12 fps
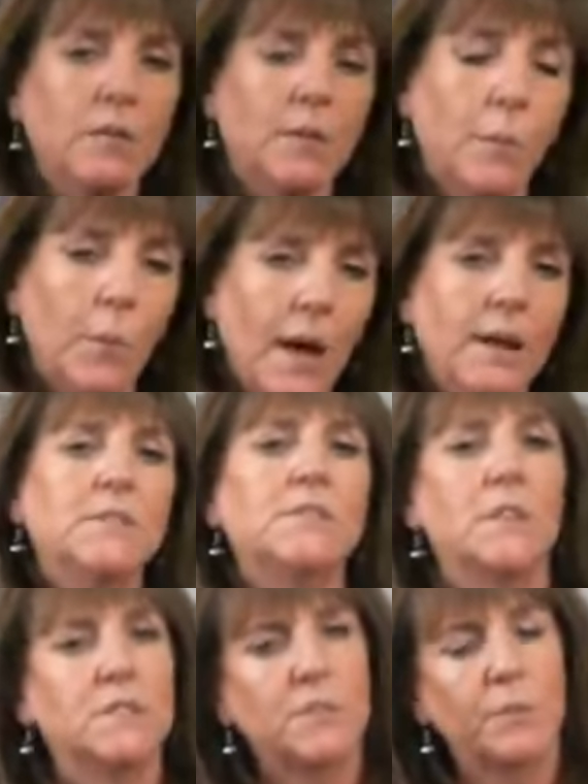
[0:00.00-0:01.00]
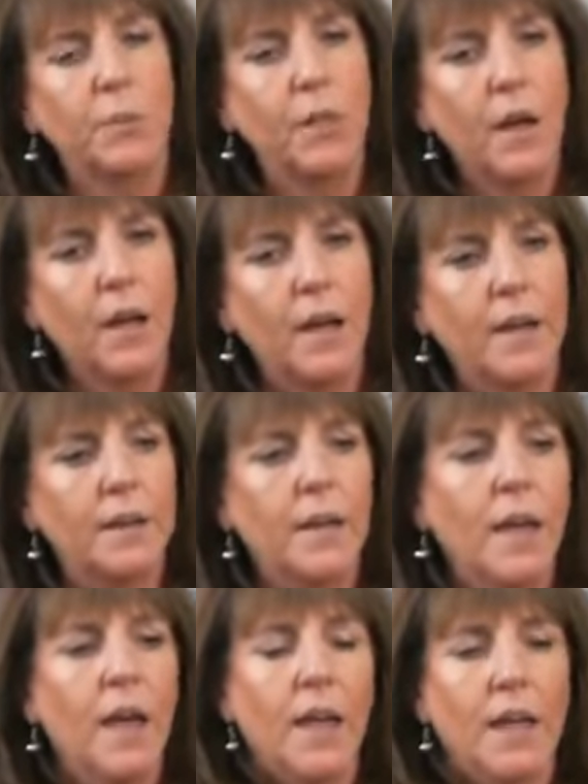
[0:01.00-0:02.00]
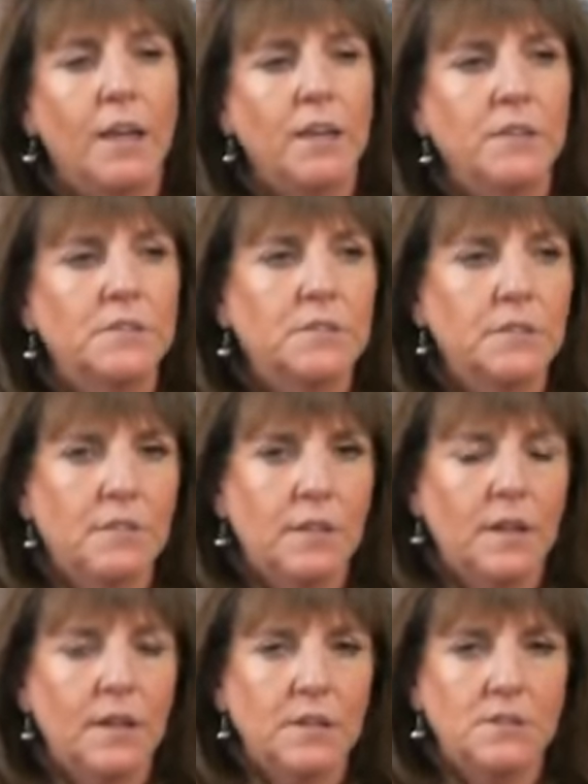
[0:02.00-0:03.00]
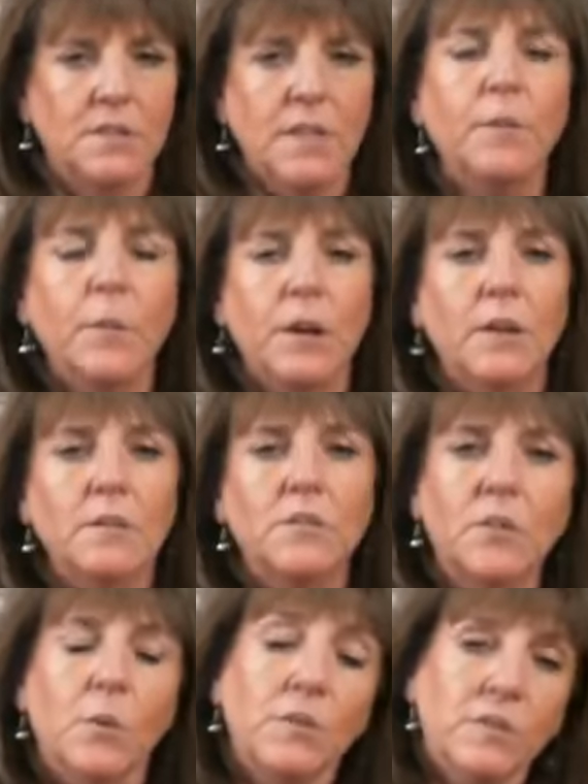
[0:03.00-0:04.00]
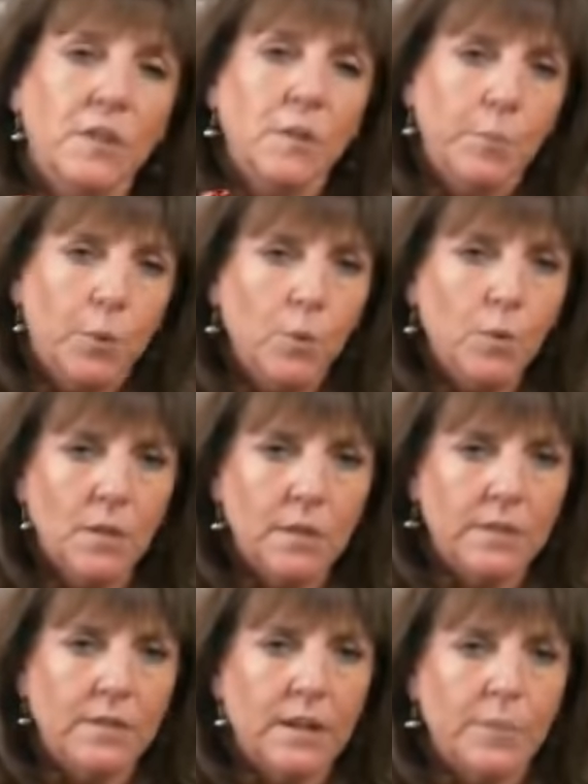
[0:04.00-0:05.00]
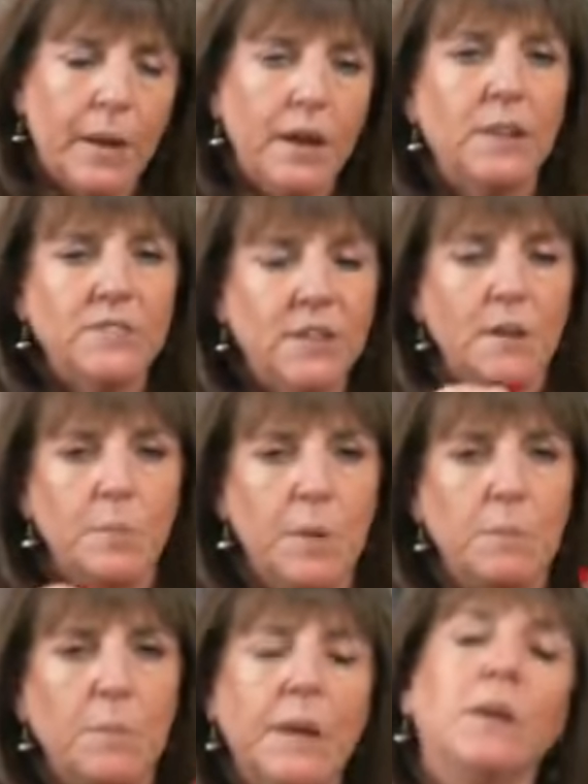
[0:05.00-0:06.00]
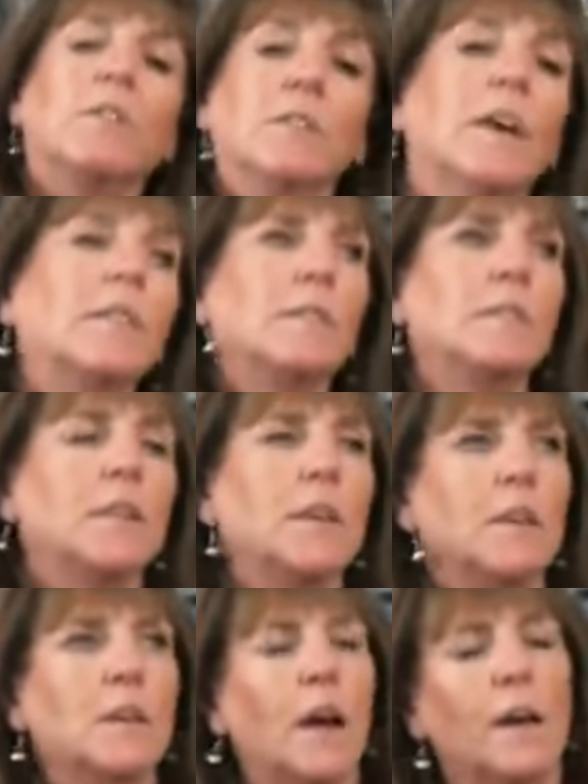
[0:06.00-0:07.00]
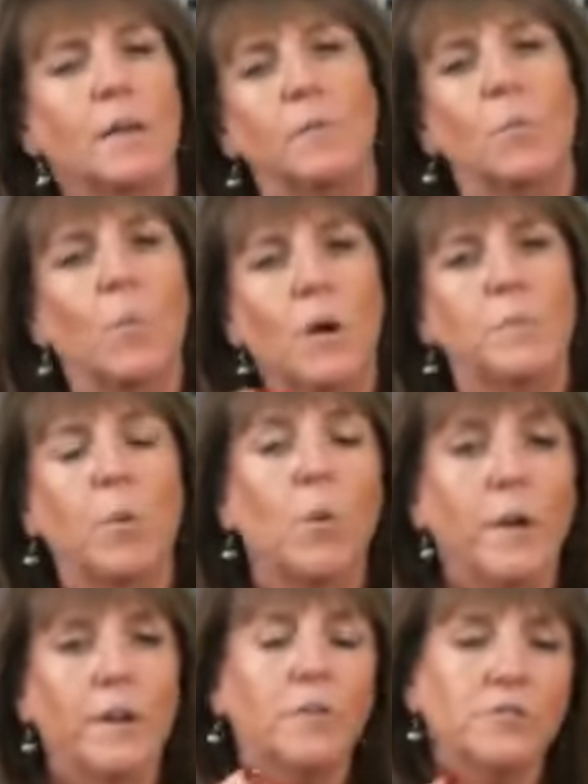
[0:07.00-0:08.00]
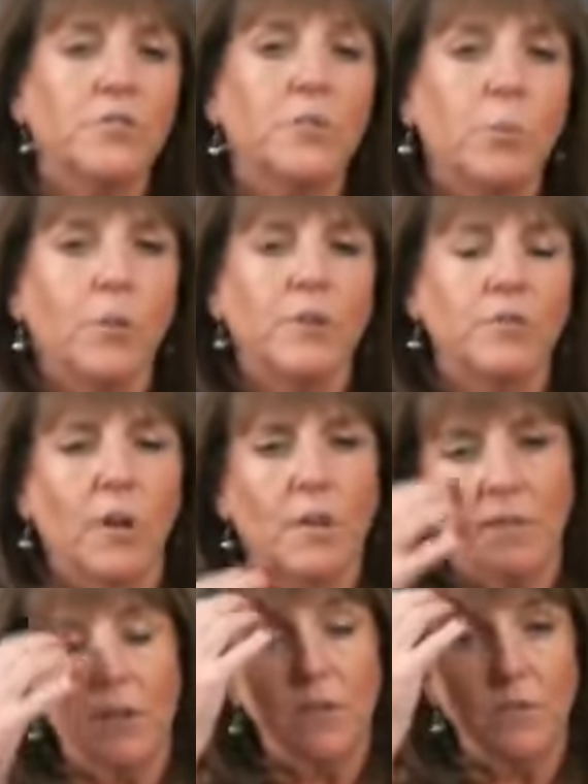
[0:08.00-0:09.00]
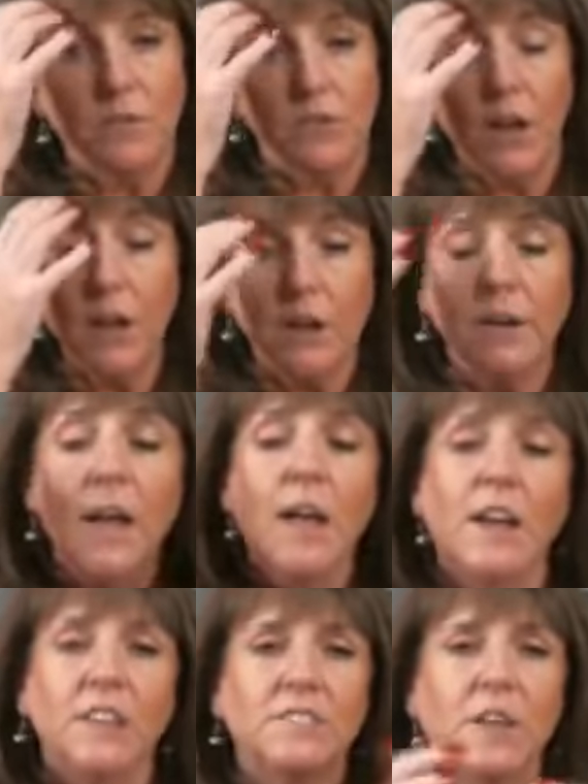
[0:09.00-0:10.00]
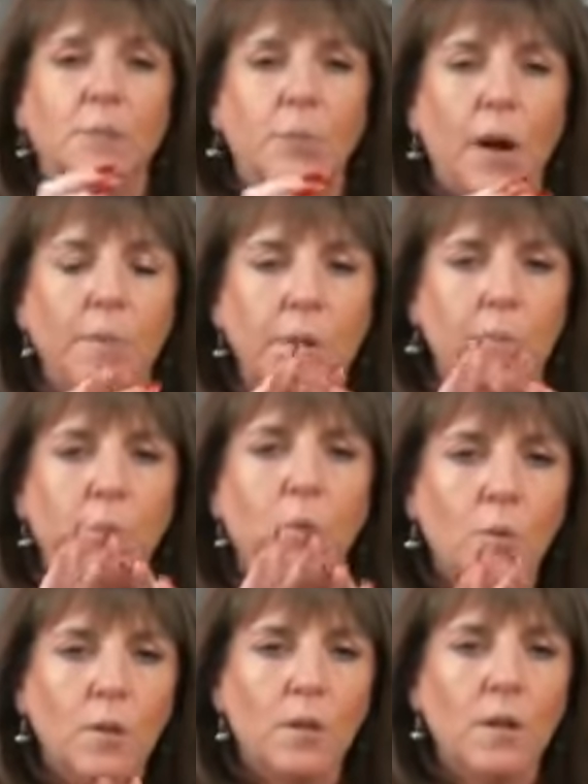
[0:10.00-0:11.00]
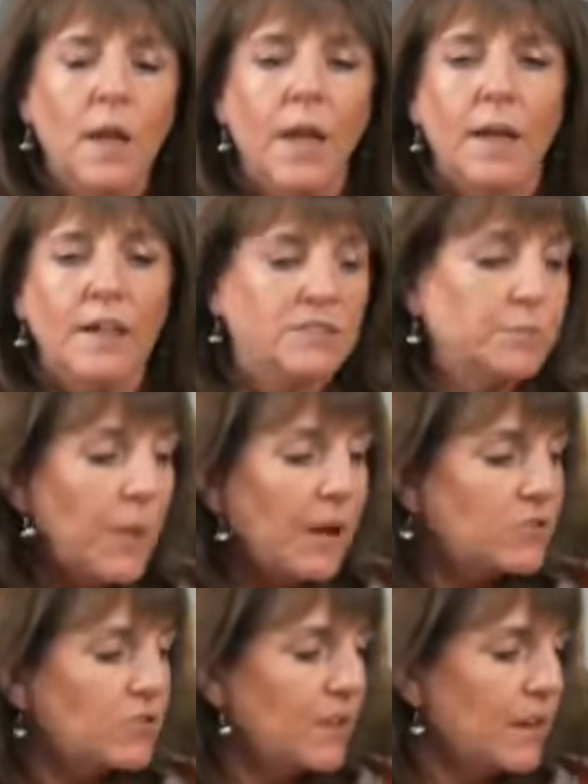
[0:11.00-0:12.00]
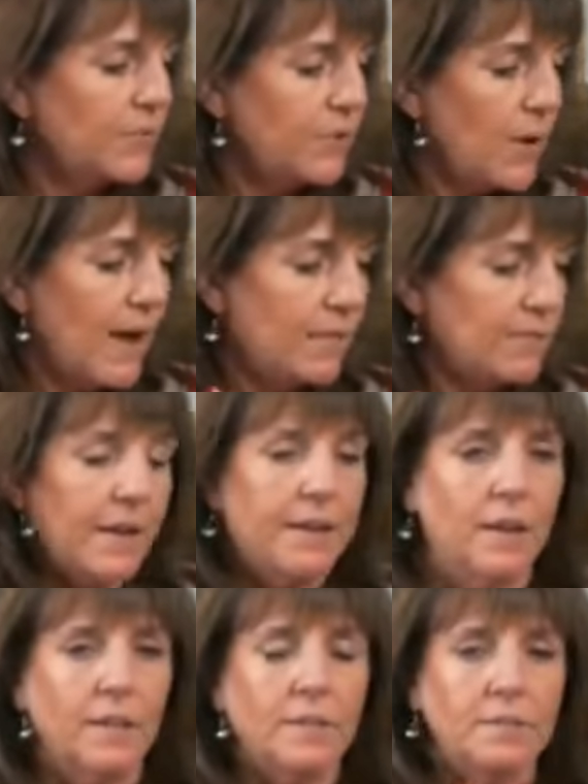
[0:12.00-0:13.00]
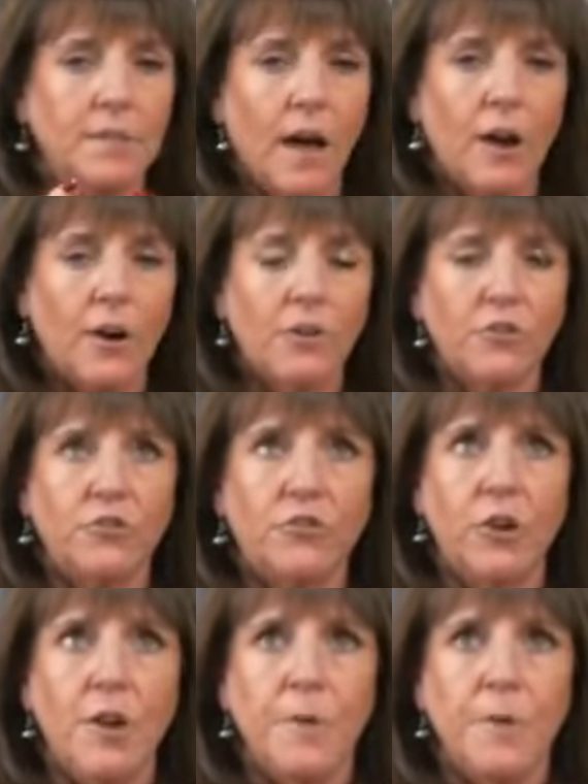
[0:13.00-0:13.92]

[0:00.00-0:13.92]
the wax that's applied is liquid, so it's going to pool a little bit. It's going to be bigger than the 1 point or 2 point drawing that you've done. It's going to probably pool, especially if you have like a large